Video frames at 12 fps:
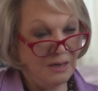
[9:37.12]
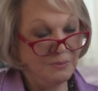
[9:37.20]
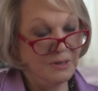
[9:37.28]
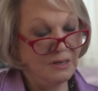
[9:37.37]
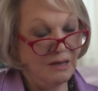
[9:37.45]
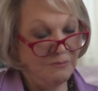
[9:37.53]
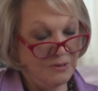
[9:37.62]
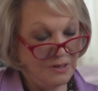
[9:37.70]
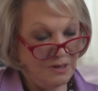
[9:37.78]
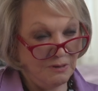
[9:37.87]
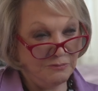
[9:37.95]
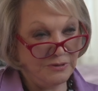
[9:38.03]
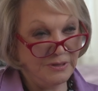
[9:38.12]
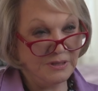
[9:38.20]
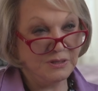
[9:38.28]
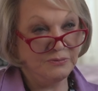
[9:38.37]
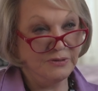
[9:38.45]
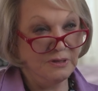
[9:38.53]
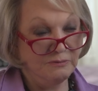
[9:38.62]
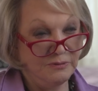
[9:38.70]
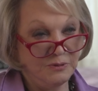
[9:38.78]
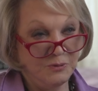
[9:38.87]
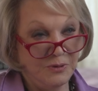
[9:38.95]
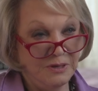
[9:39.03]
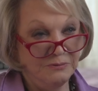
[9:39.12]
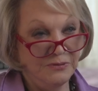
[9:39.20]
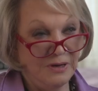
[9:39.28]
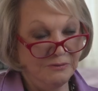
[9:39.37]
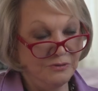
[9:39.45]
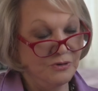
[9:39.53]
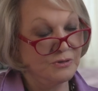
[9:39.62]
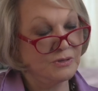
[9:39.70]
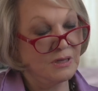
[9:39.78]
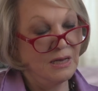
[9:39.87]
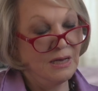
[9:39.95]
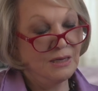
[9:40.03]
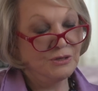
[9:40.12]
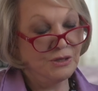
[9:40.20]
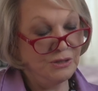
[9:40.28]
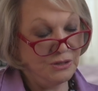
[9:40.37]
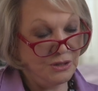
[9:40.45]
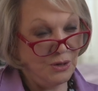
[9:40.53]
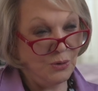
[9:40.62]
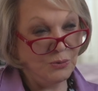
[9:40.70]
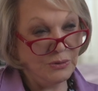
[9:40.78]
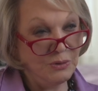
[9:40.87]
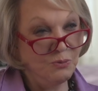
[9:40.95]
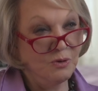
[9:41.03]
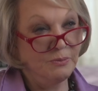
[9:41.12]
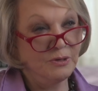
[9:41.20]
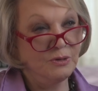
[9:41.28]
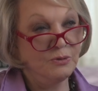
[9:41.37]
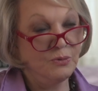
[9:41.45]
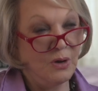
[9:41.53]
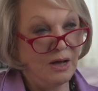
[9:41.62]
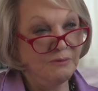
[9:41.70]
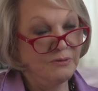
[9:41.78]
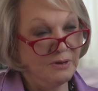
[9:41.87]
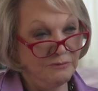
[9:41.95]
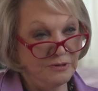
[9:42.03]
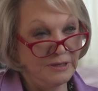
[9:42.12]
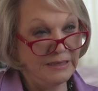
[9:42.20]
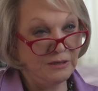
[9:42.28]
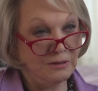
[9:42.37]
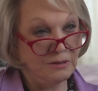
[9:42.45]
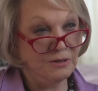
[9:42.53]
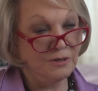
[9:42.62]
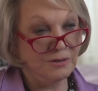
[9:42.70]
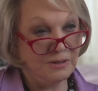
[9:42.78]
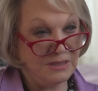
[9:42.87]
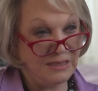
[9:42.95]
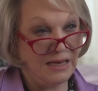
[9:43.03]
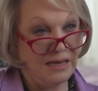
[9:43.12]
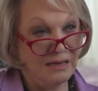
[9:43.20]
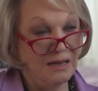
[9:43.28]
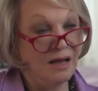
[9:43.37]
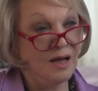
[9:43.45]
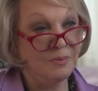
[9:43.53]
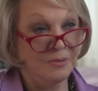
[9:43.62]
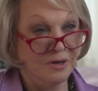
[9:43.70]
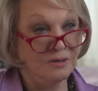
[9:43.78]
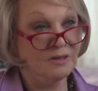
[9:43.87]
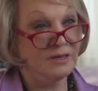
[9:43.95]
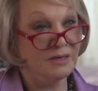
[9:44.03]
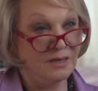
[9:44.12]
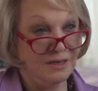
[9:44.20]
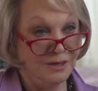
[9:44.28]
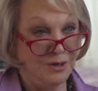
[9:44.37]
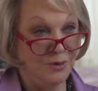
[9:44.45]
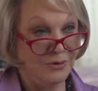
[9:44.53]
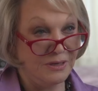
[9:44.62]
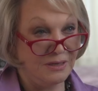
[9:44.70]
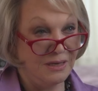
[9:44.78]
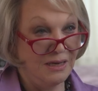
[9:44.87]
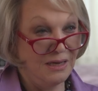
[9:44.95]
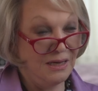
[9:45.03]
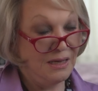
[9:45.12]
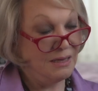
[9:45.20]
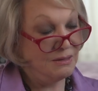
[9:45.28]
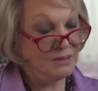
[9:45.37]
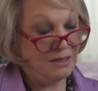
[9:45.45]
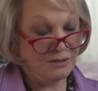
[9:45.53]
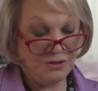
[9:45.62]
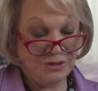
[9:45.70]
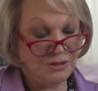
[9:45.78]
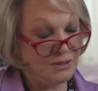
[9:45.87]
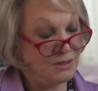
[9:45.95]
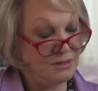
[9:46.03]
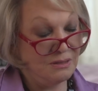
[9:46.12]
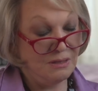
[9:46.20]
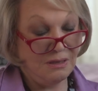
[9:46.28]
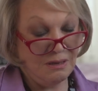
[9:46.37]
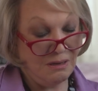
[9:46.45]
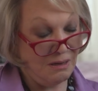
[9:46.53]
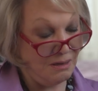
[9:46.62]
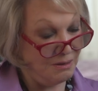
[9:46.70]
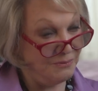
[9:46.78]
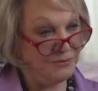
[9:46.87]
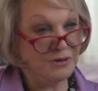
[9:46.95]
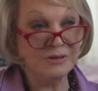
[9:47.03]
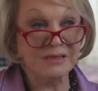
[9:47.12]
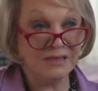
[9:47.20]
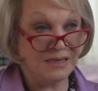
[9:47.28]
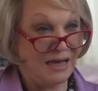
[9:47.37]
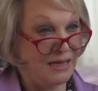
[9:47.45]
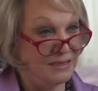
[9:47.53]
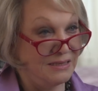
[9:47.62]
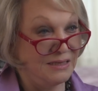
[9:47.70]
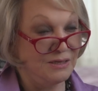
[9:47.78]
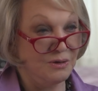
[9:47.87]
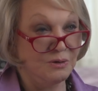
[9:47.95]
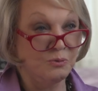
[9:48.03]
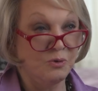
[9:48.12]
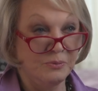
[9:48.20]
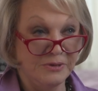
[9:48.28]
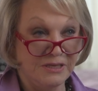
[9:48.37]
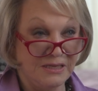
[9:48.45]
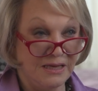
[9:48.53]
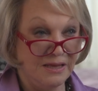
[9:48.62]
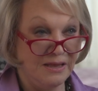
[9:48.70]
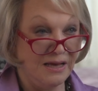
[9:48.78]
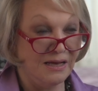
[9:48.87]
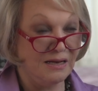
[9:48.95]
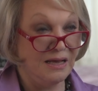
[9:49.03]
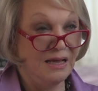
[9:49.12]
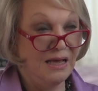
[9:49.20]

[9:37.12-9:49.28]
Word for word: I mean, I've been covering this field for twenty-five years. She's the only woman who I've ever hear, heard say, I'm ugly and I know it. it, it just uh, very sad to hear a woman say that.